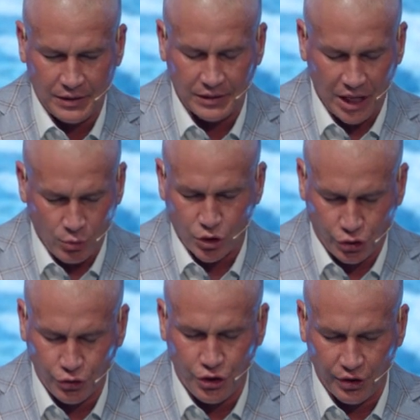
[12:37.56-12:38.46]
They were
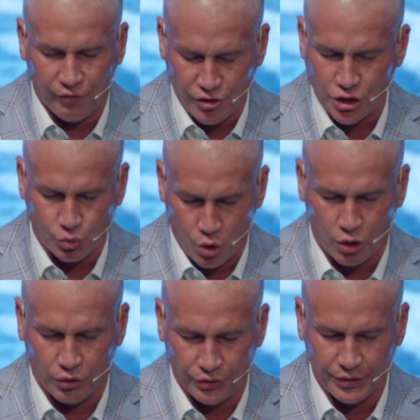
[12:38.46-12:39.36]
too good for this
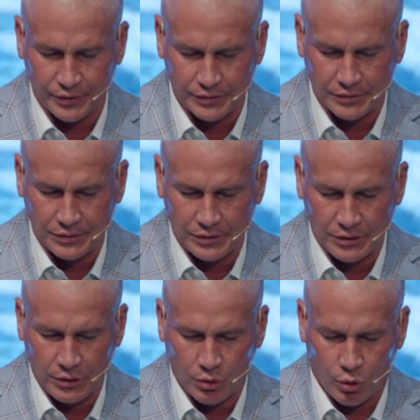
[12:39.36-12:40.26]
world,
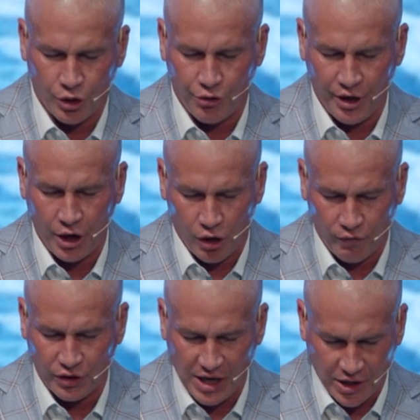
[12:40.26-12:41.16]
wandering
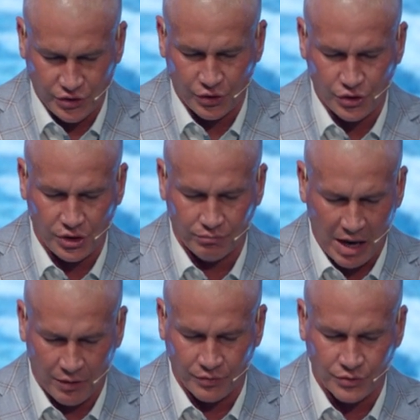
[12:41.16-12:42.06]
over deserts and
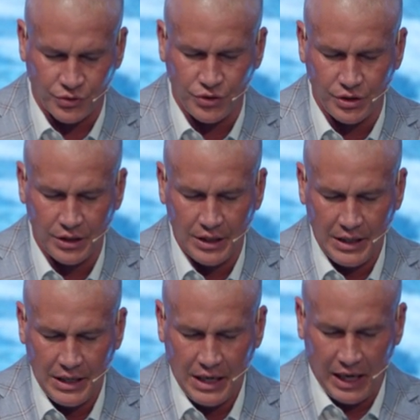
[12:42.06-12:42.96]
mountains,
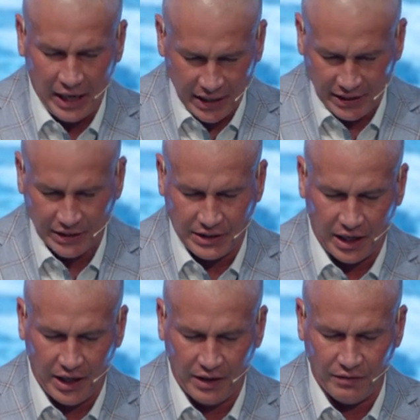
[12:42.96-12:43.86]
hiding in
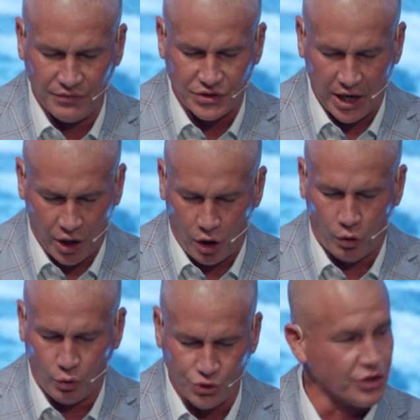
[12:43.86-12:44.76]
caves and
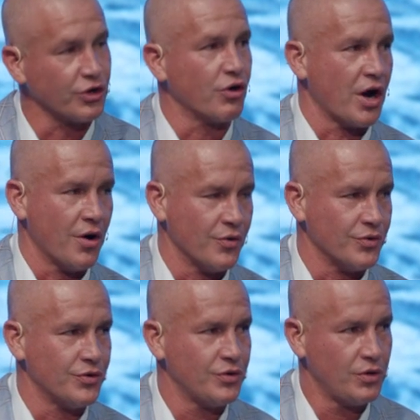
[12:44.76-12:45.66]
holes in the
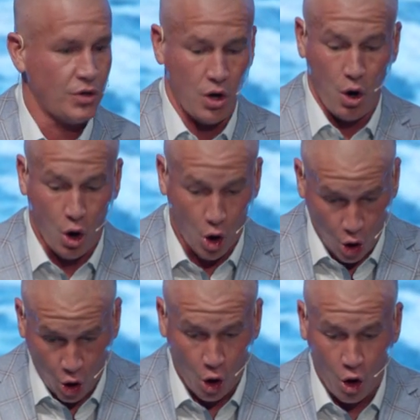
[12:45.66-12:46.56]
ground,
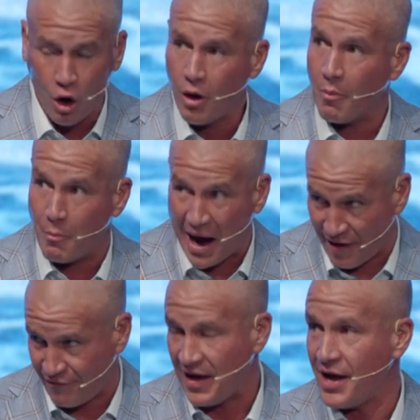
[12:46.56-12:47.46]
all by
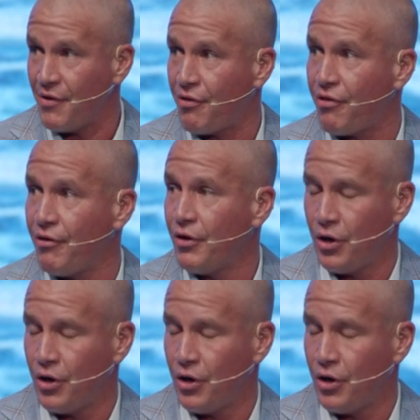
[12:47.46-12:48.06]
faith